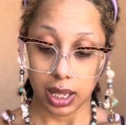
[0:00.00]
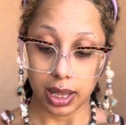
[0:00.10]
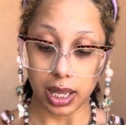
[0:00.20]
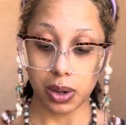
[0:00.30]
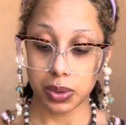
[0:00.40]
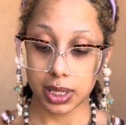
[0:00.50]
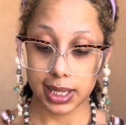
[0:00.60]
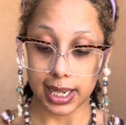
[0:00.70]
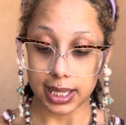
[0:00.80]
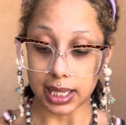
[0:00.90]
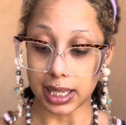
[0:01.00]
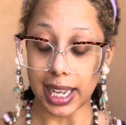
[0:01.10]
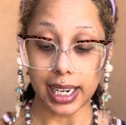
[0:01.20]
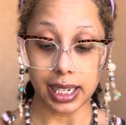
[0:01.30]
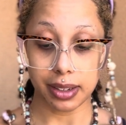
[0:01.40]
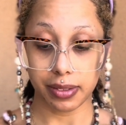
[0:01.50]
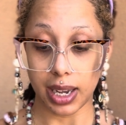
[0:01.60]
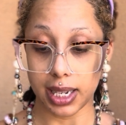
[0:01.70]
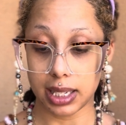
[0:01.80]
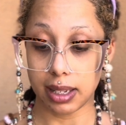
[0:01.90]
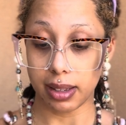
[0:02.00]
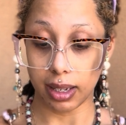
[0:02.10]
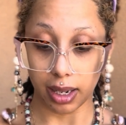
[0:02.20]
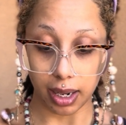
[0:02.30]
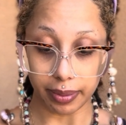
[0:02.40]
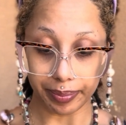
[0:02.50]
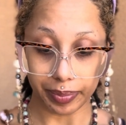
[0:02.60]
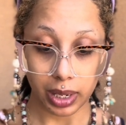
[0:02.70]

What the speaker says: That one says lightning fast thinking.